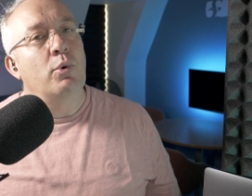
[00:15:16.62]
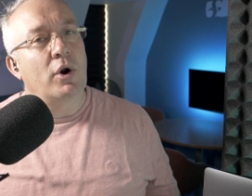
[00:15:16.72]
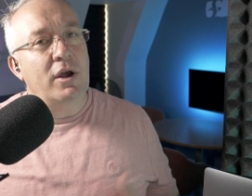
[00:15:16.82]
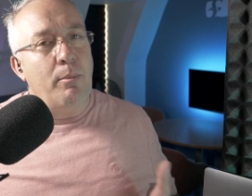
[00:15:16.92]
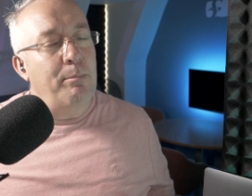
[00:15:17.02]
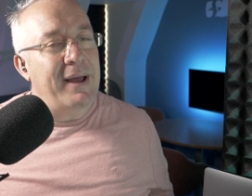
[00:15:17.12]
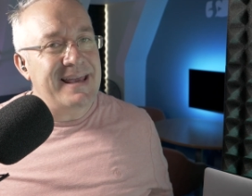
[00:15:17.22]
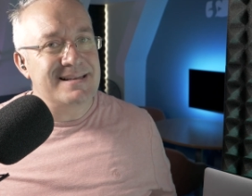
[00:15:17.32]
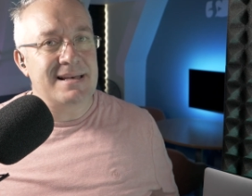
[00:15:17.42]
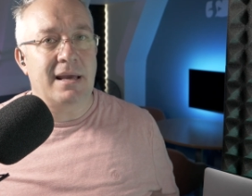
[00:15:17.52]
What are your
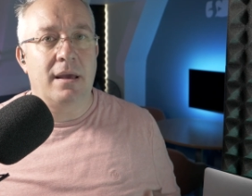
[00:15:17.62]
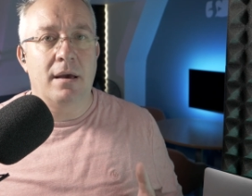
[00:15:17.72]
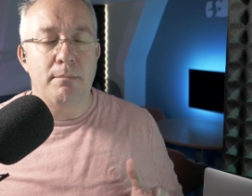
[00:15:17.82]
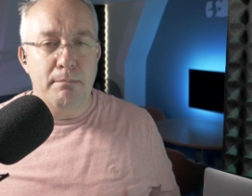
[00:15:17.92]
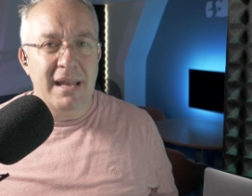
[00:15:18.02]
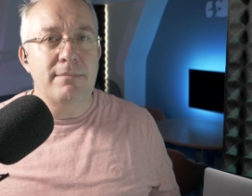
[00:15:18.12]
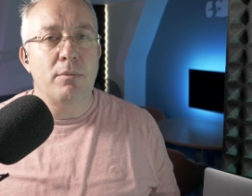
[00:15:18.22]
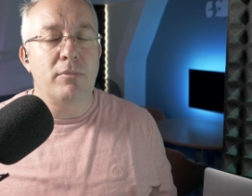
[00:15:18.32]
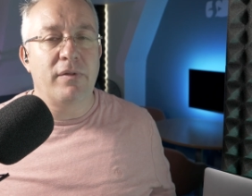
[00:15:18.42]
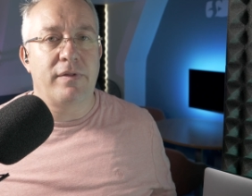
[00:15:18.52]
basic
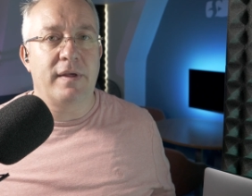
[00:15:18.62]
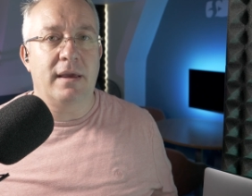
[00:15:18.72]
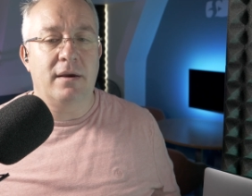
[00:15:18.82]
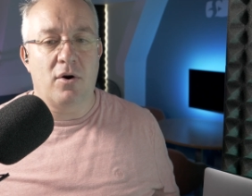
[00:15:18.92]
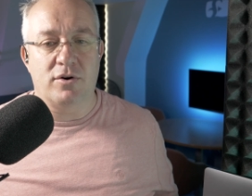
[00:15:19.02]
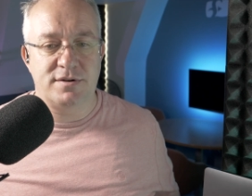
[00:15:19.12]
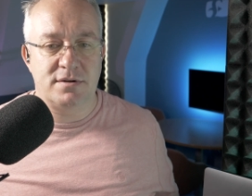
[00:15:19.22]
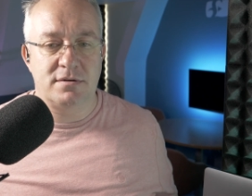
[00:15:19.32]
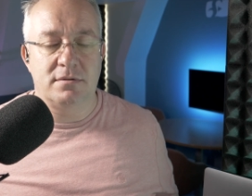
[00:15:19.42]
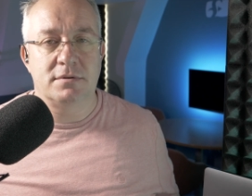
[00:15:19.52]
minimum monthly
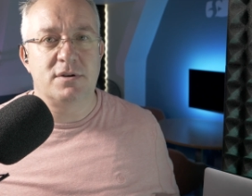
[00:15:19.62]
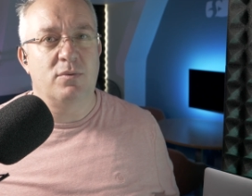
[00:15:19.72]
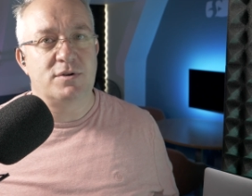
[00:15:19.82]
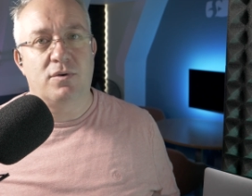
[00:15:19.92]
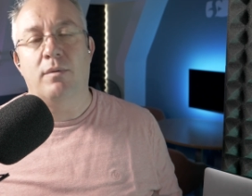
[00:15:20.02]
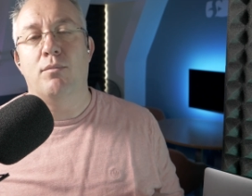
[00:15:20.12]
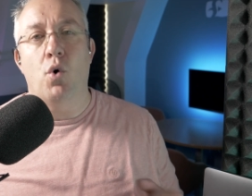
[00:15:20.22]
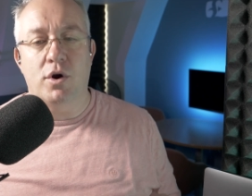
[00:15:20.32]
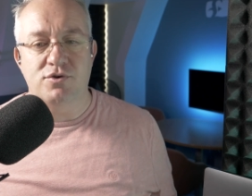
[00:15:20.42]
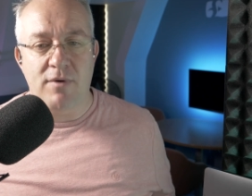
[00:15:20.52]
costs? So we're talking
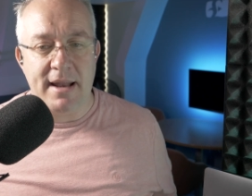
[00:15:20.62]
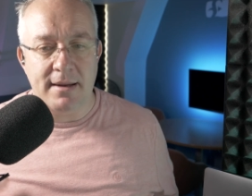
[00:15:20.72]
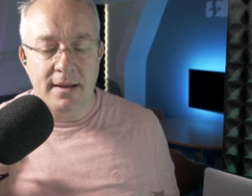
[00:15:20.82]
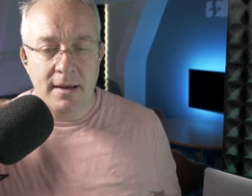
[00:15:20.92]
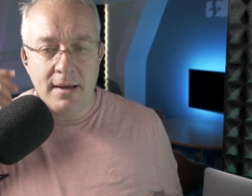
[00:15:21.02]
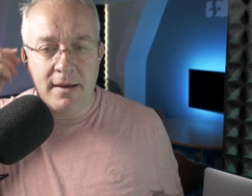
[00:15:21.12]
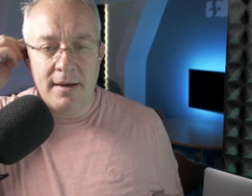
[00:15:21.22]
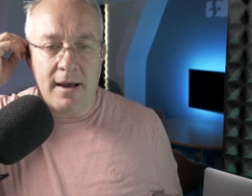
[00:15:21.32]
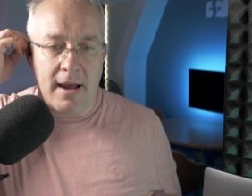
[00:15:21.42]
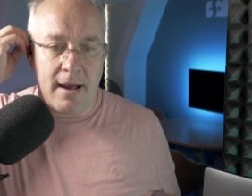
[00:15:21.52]
mortgage, rent,
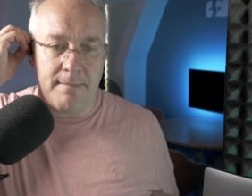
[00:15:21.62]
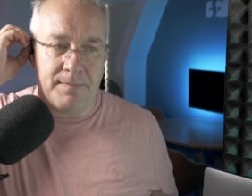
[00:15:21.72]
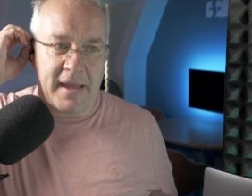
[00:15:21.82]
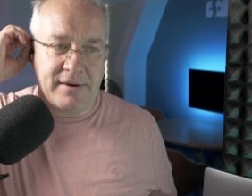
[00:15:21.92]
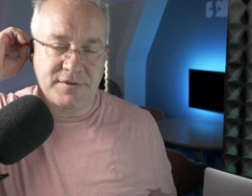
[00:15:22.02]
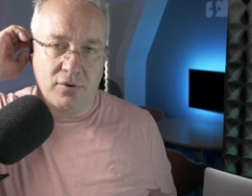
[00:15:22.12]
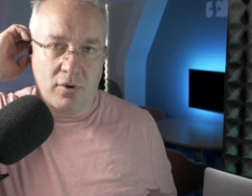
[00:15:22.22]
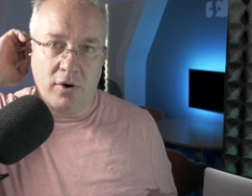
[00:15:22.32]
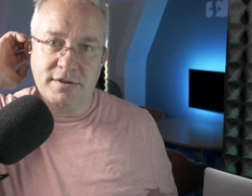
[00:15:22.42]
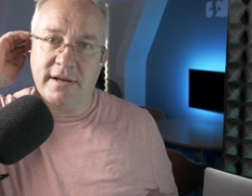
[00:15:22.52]
um,
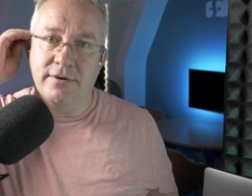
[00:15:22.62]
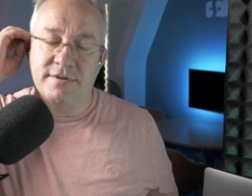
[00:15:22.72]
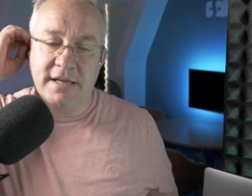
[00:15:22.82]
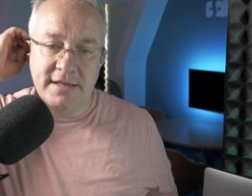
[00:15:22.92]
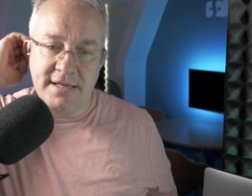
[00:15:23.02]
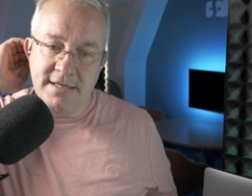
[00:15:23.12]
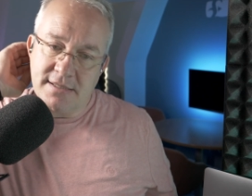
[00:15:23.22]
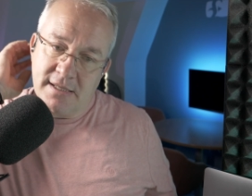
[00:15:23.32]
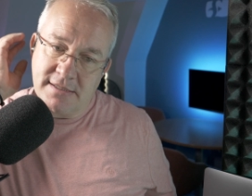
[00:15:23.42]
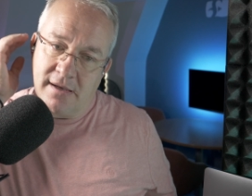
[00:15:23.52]
household costs like utilities
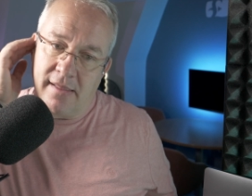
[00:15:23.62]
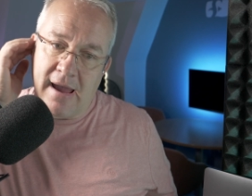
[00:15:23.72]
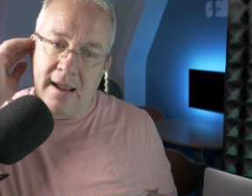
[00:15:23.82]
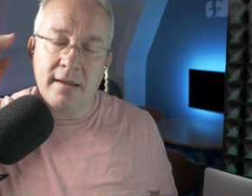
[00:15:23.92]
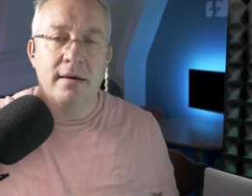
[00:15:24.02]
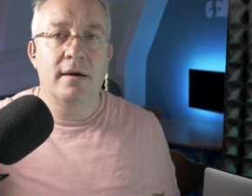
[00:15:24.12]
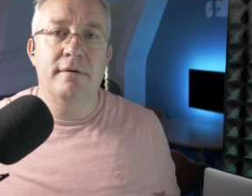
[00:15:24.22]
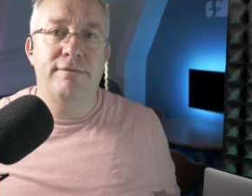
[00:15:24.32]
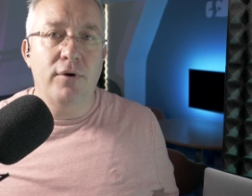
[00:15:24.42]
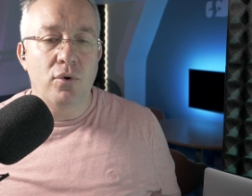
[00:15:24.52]
and things like that,
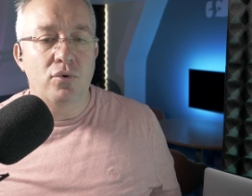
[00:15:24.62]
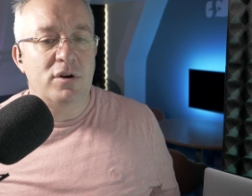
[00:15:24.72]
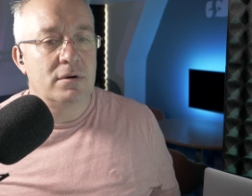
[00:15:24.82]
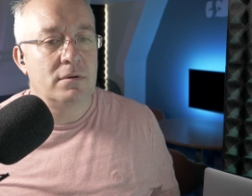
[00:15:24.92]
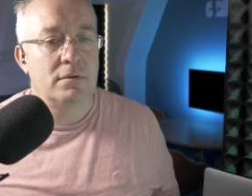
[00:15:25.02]
food,